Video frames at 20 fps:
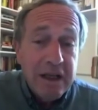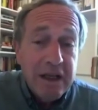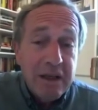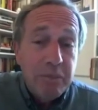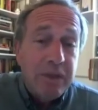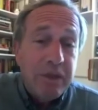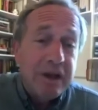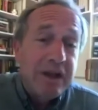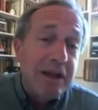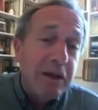
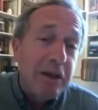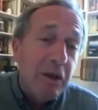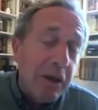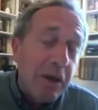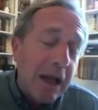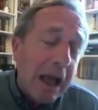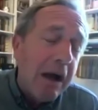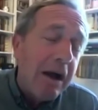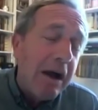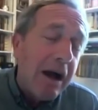
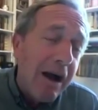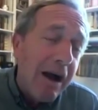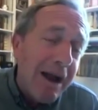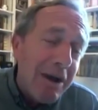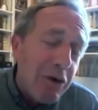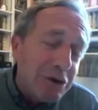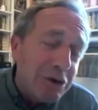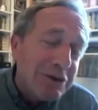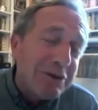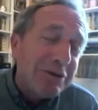But I
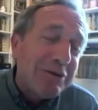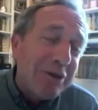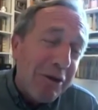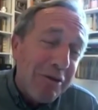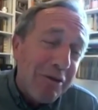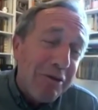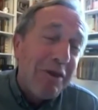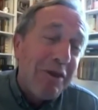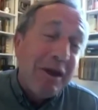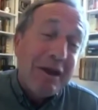also
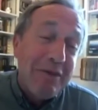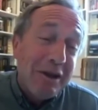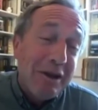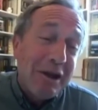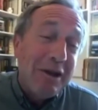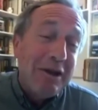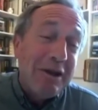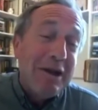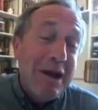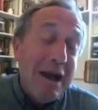don't think
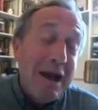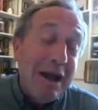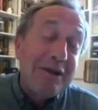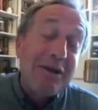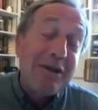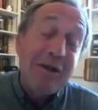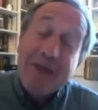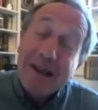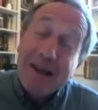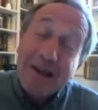a
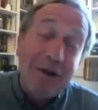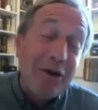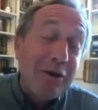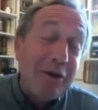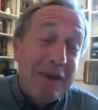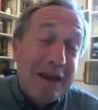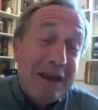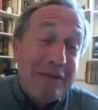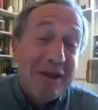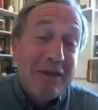lot of
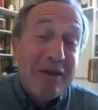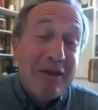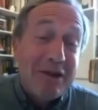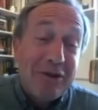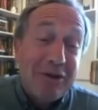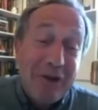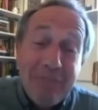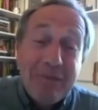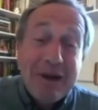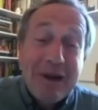people in the
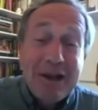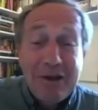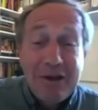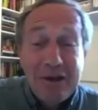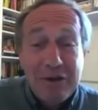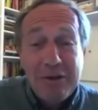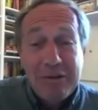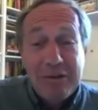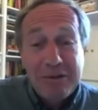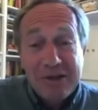Kremlin
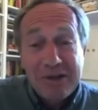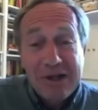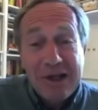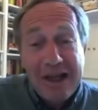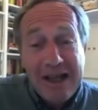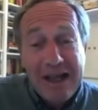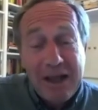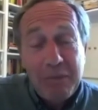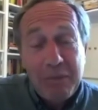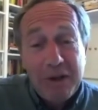knew it was going
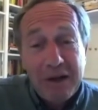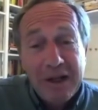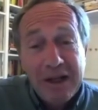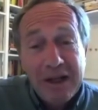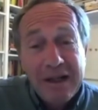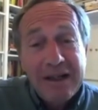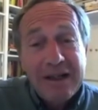to happen.